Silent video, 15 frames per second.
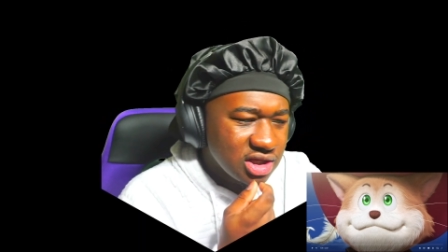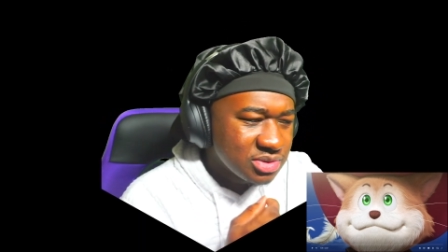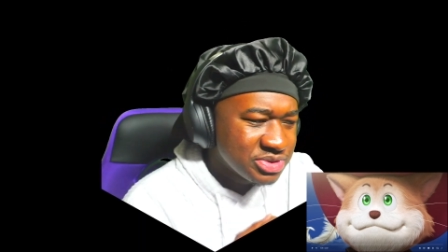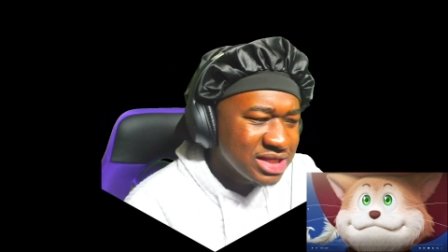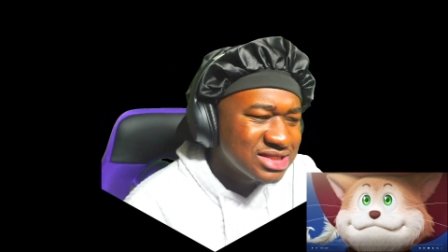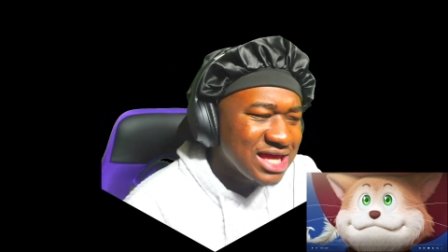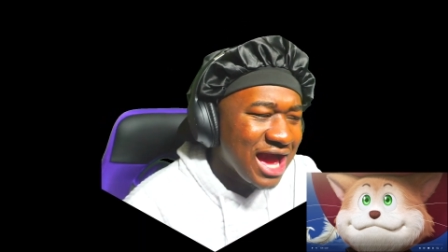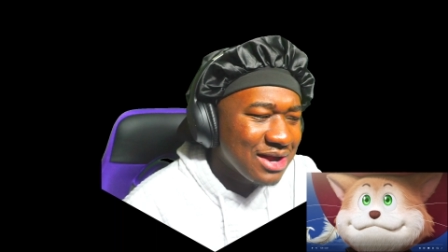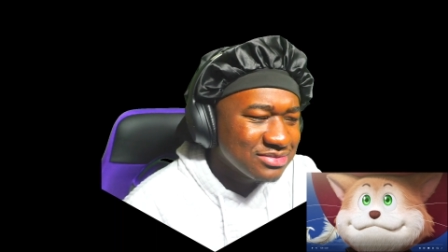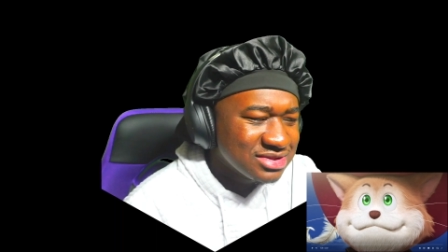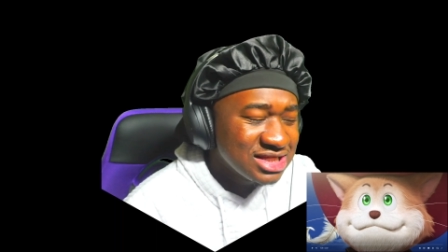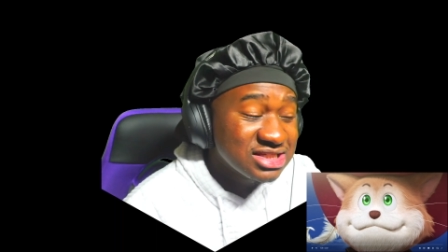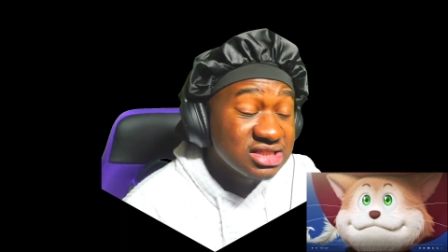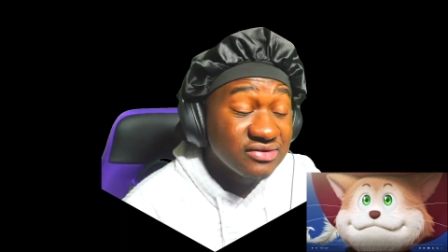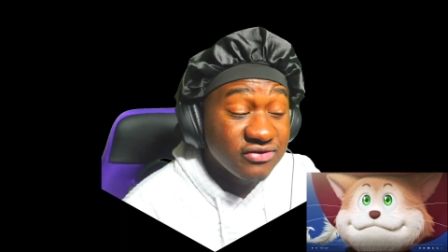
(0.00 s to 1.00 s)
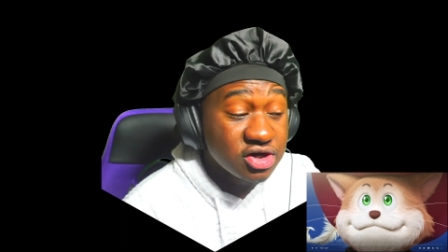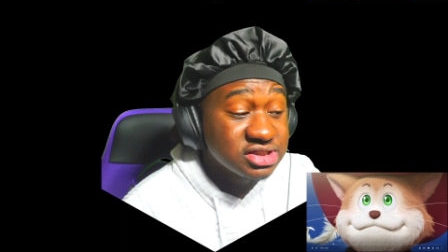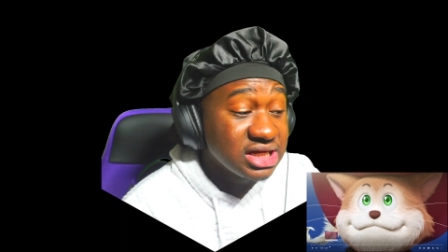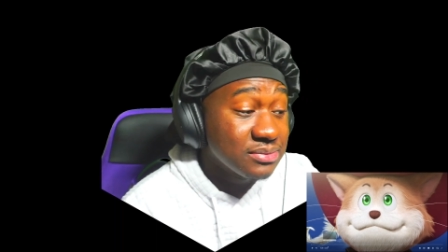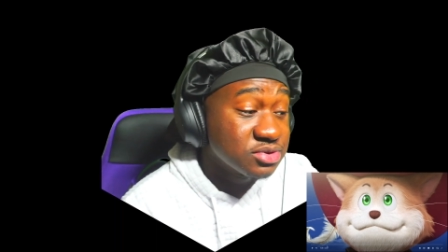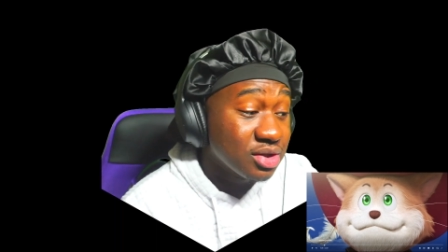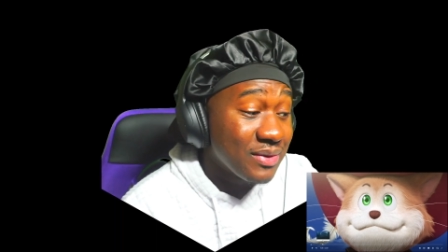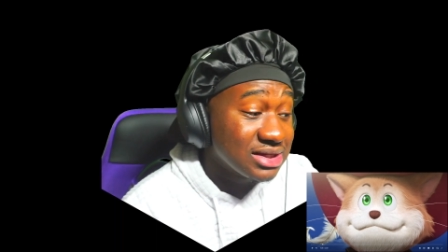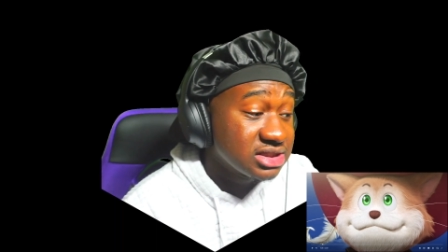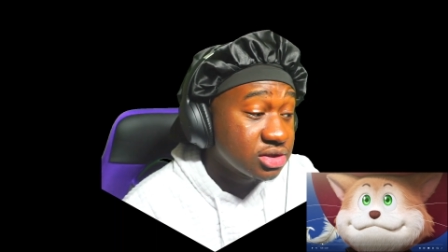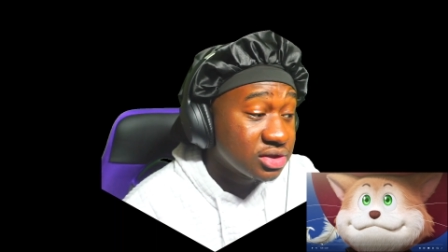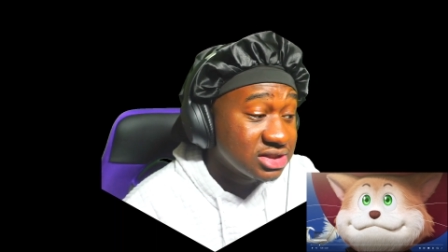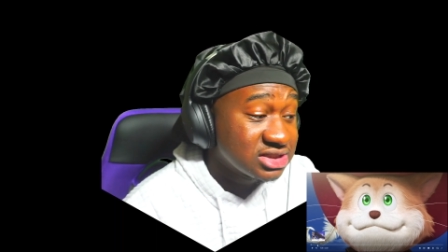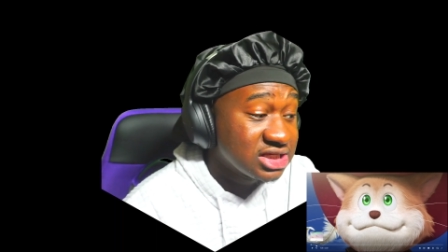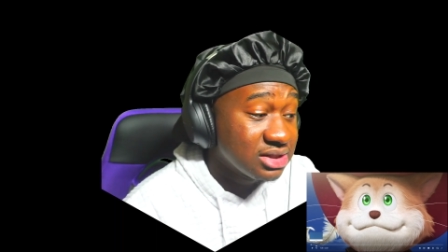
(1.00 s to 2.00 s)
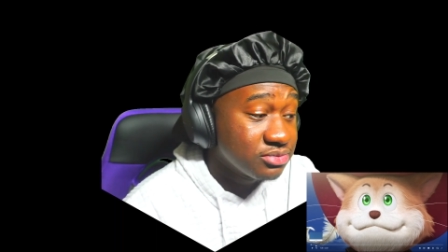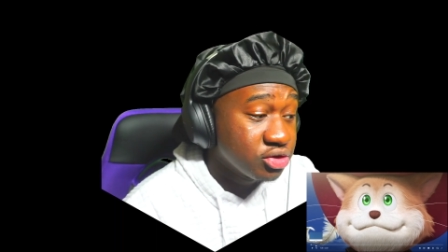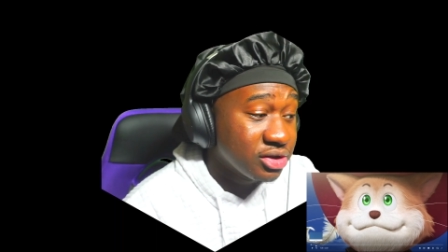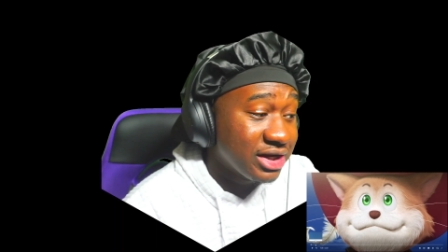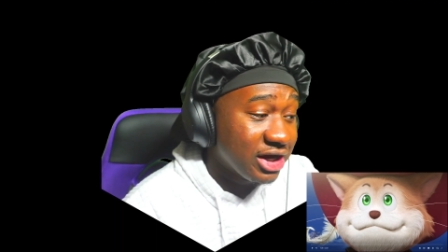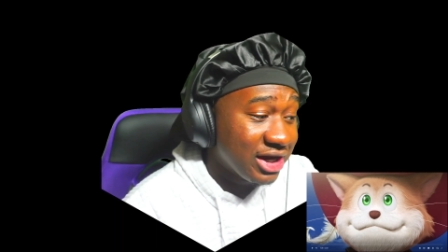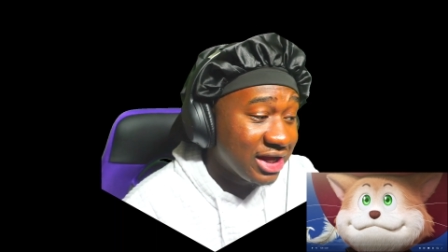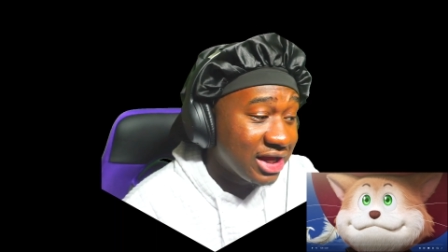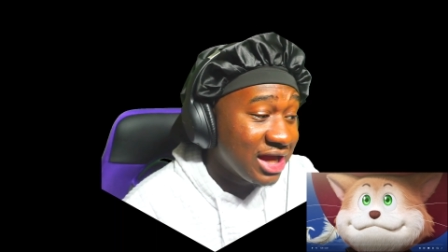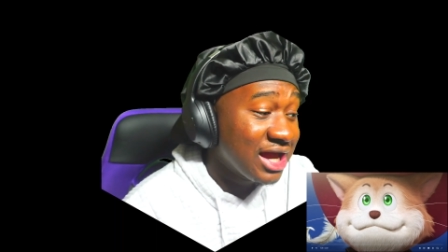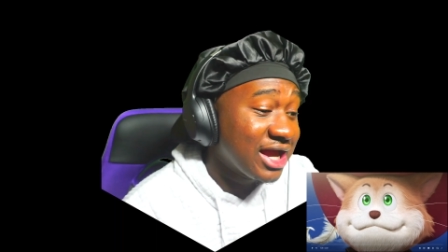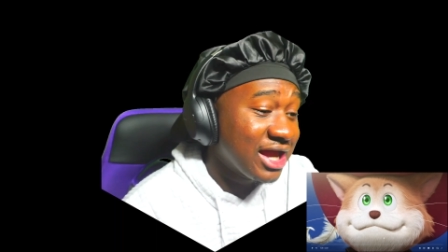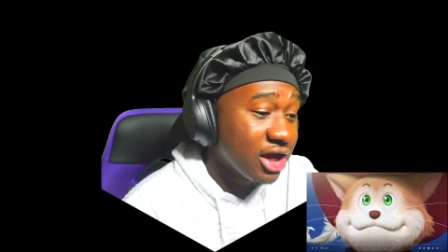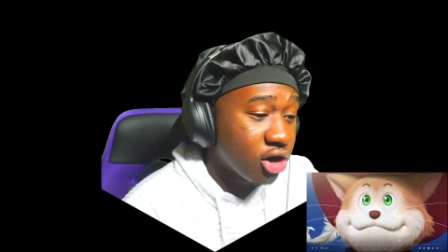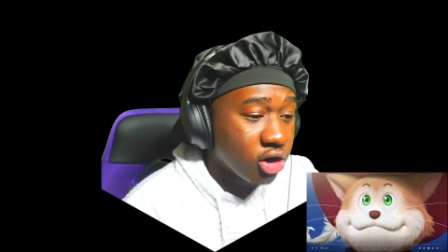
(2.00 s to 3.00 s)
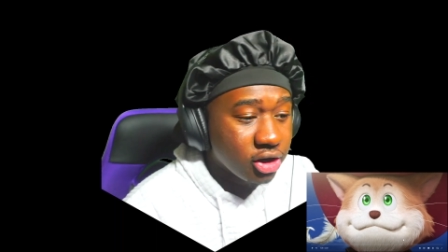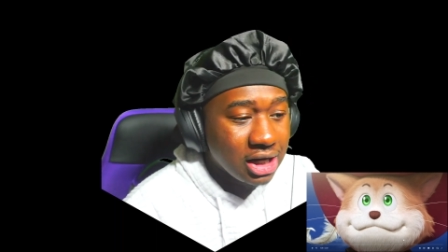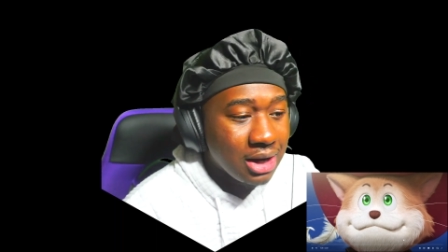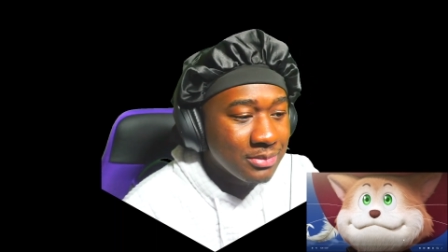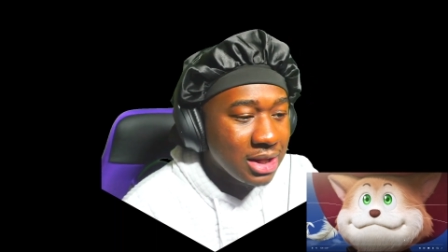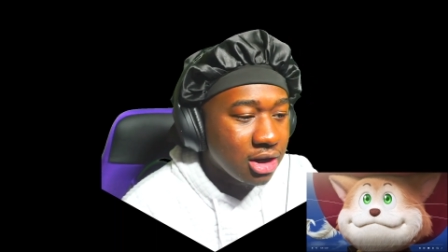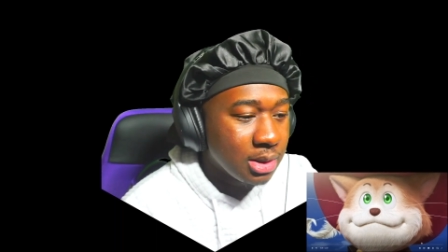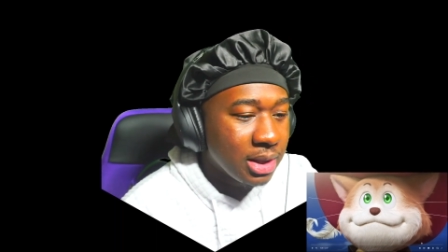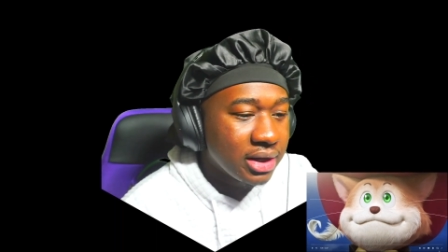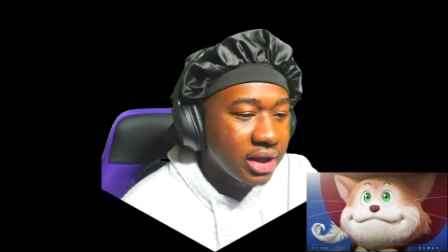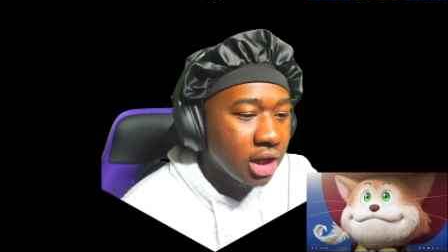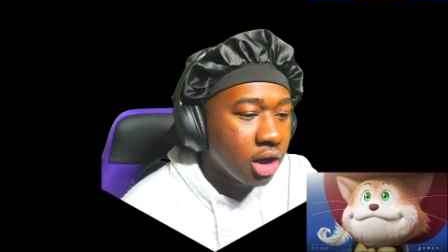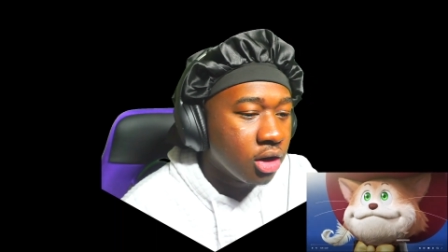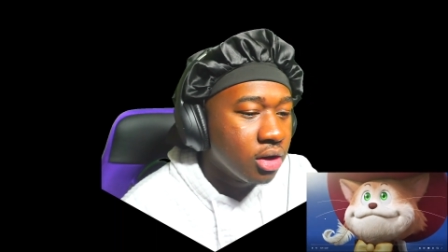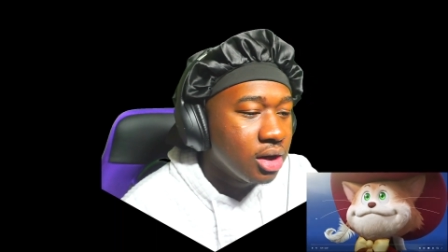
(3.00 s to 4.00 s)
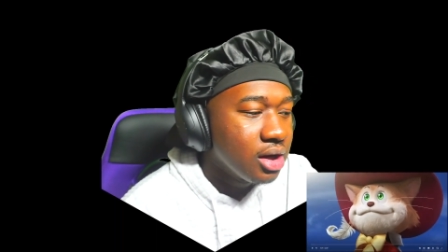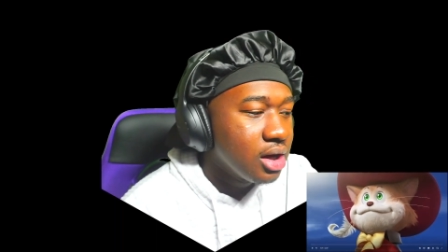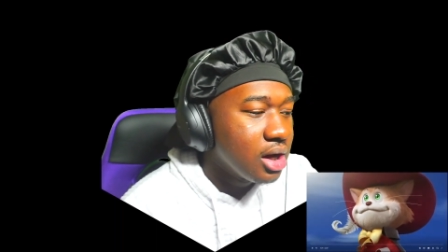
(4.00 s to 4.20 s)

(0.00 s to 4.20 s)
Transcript: This this is the first episode I'm actually gonna skip during the A K arc. I'm not gonna lie to y'all.